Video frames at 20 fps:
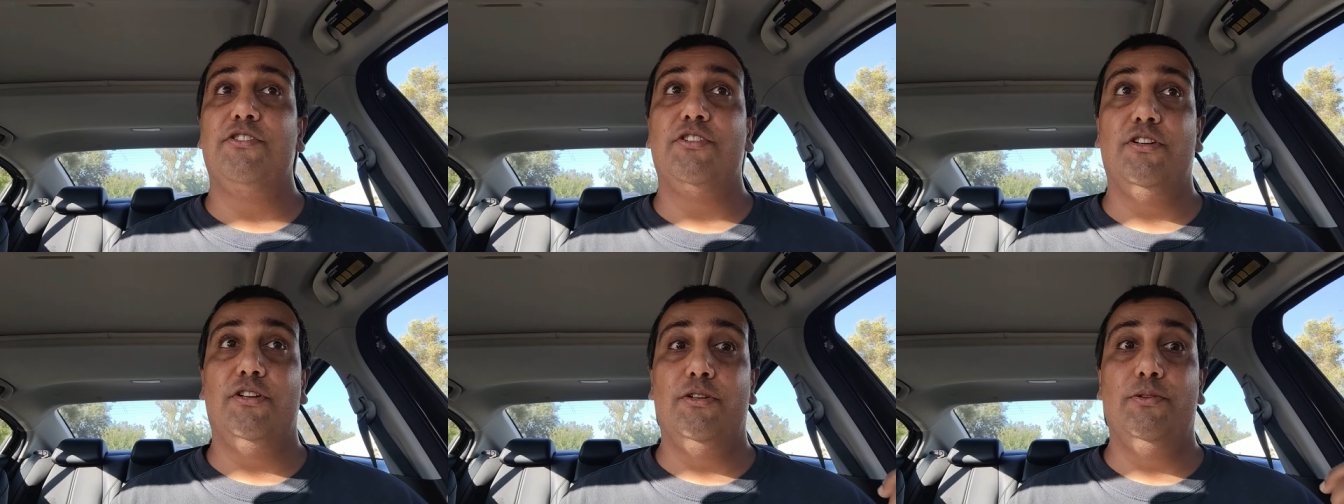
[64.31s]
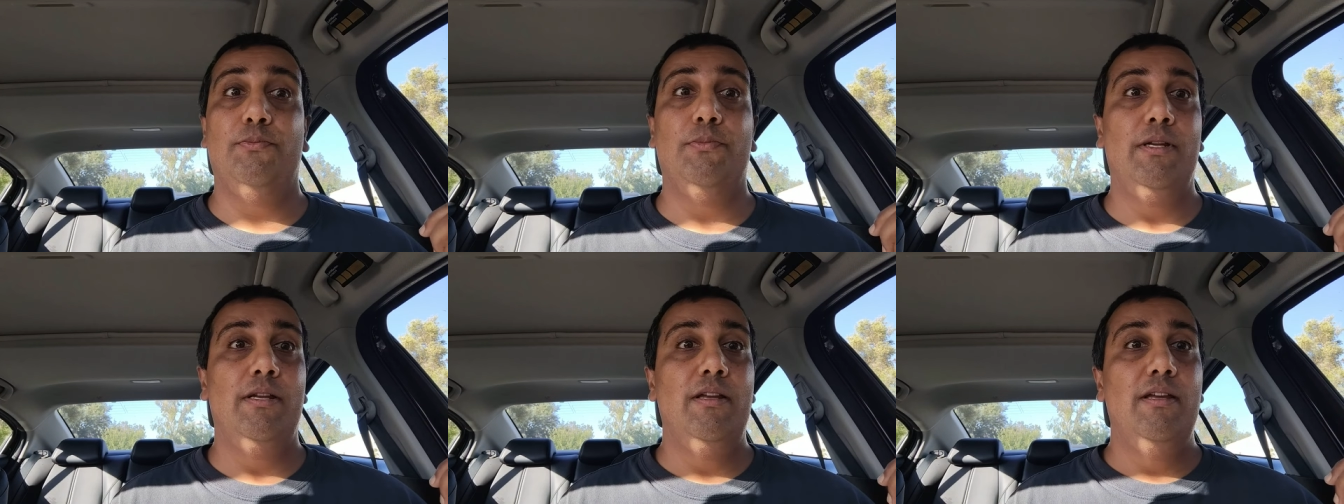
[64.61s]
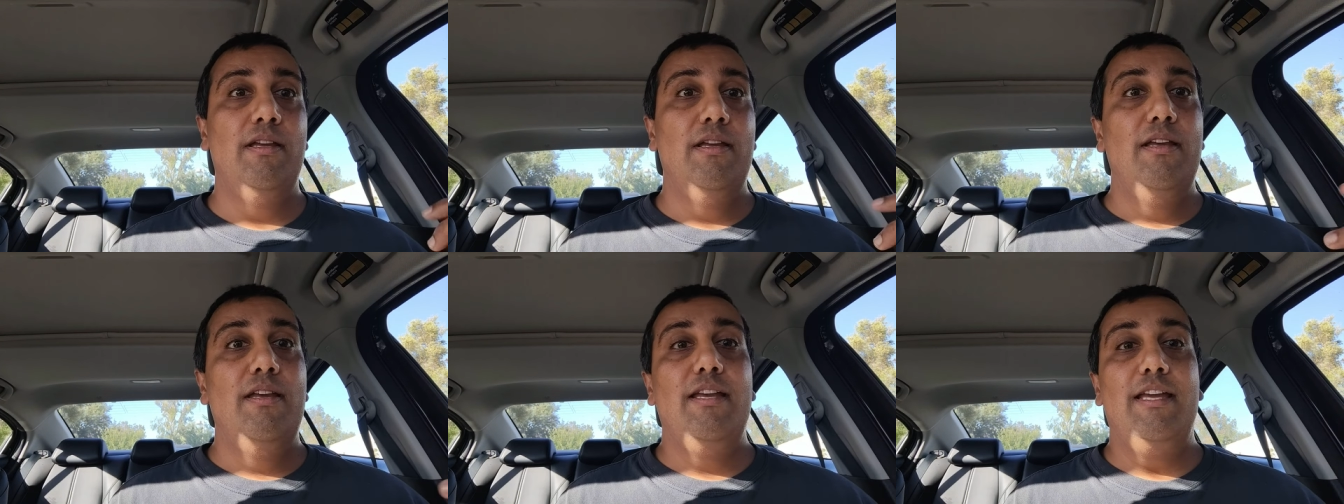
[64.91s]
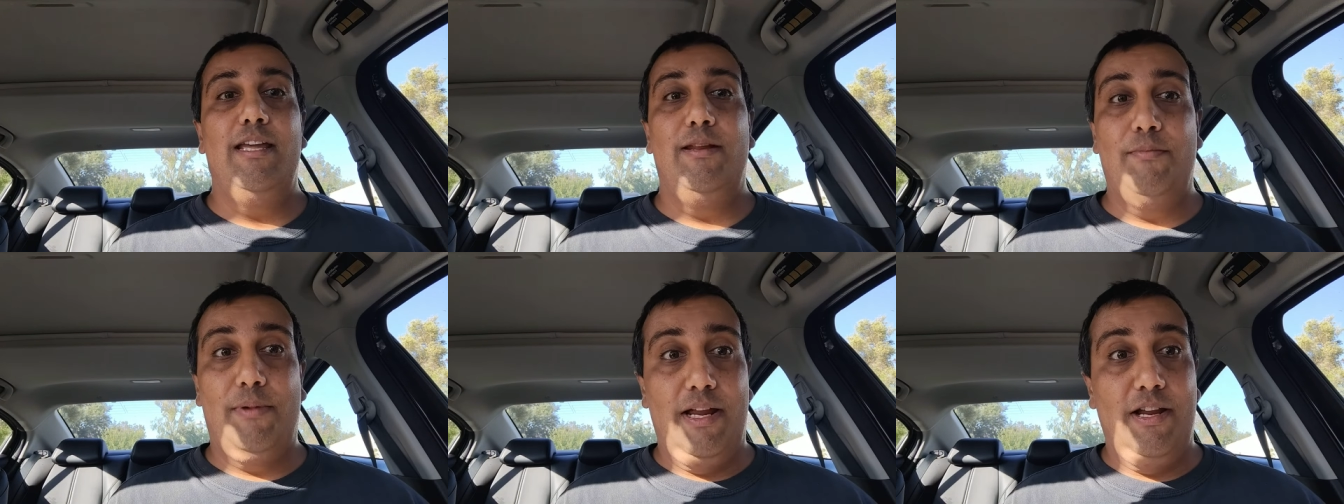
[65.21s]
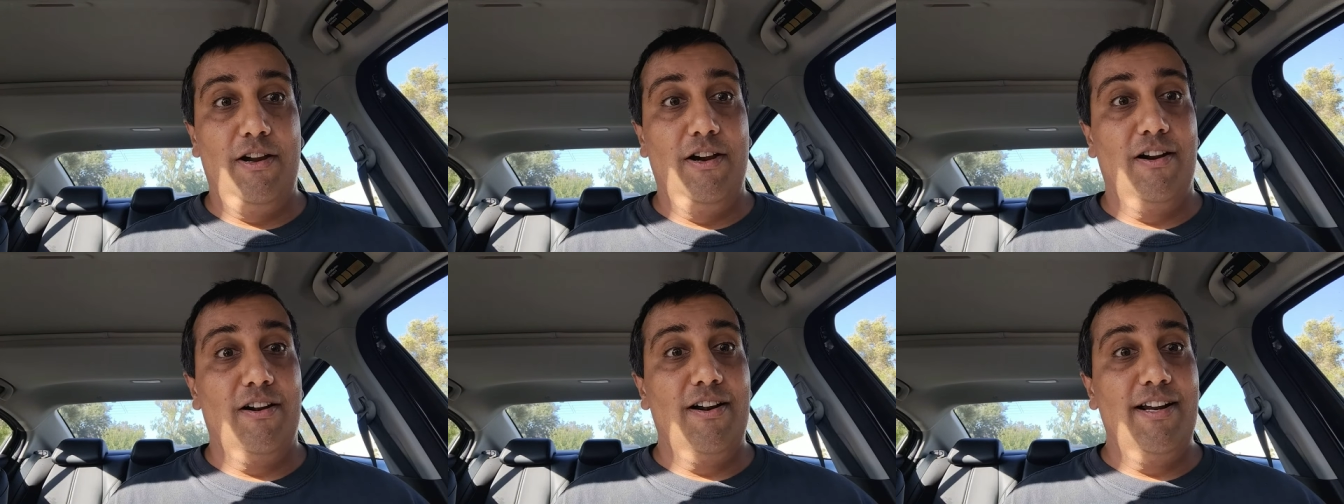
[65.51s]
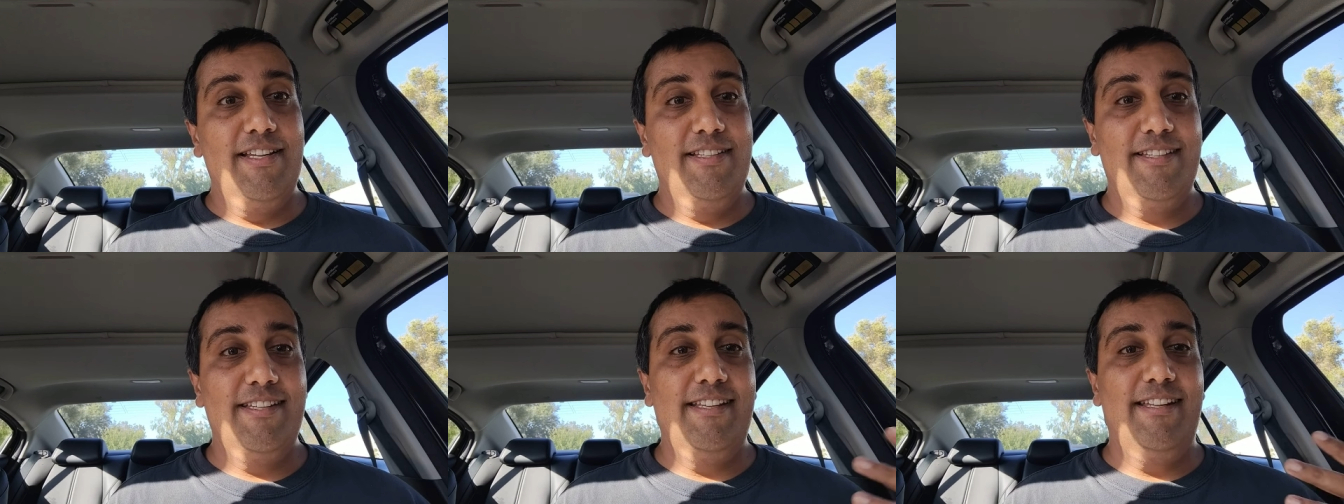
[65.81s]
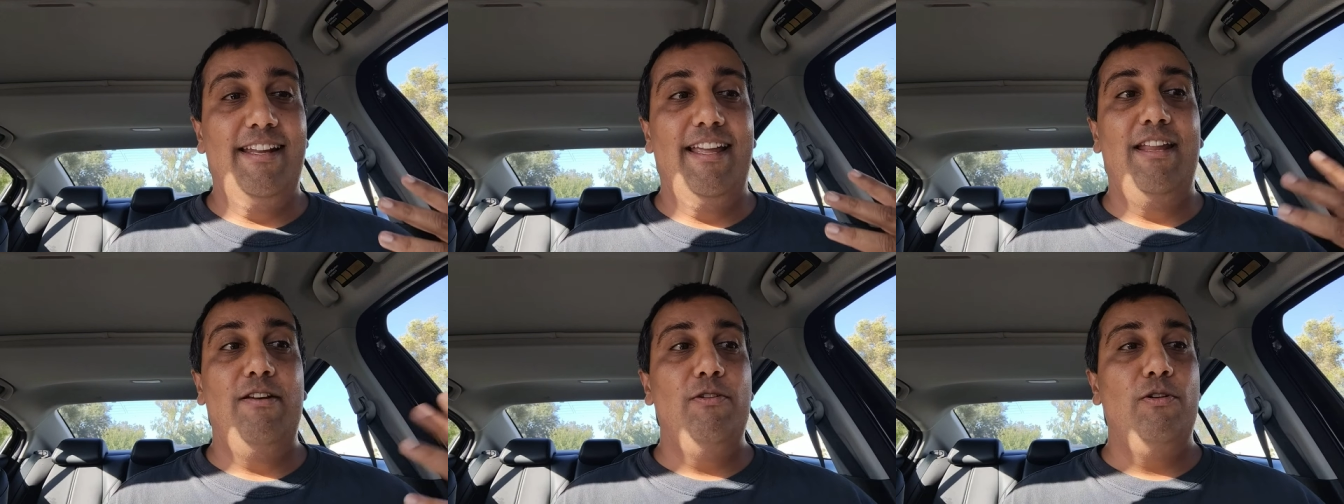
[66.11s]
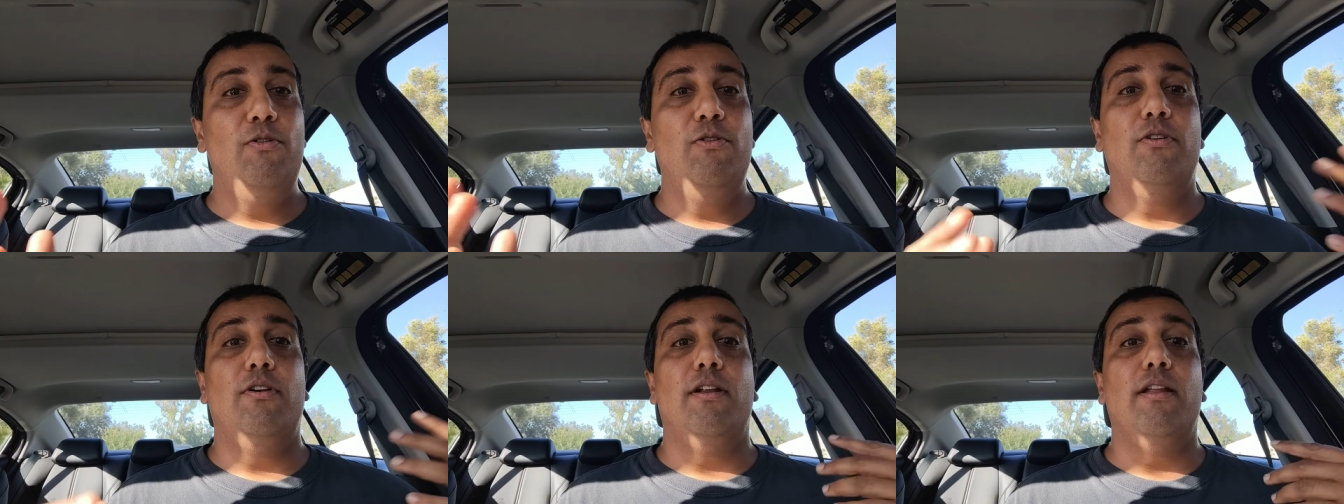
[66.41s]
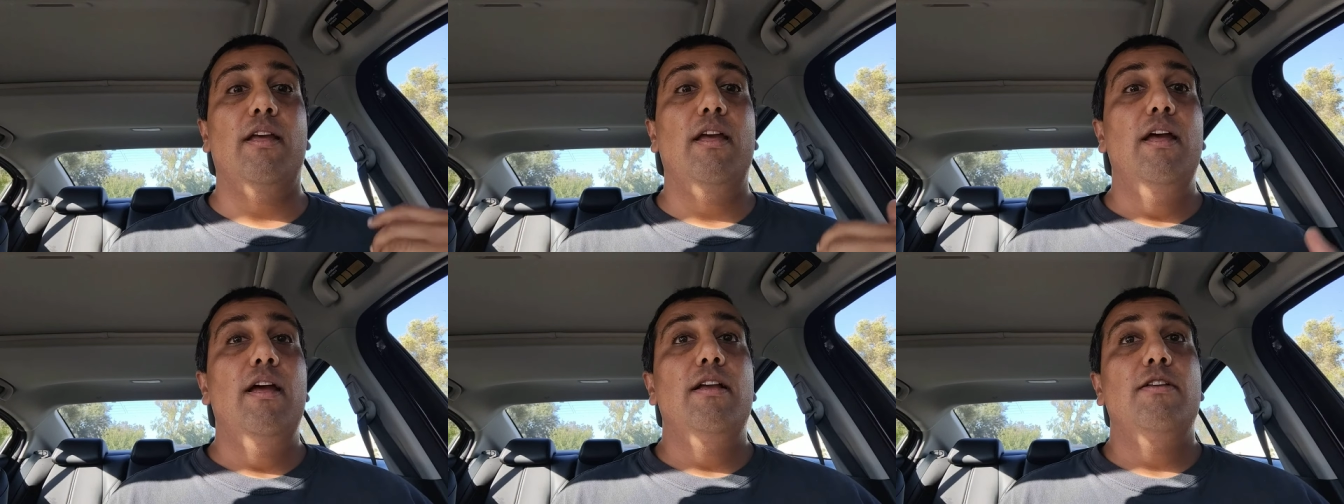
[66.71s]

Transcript: so in my car I sit and record.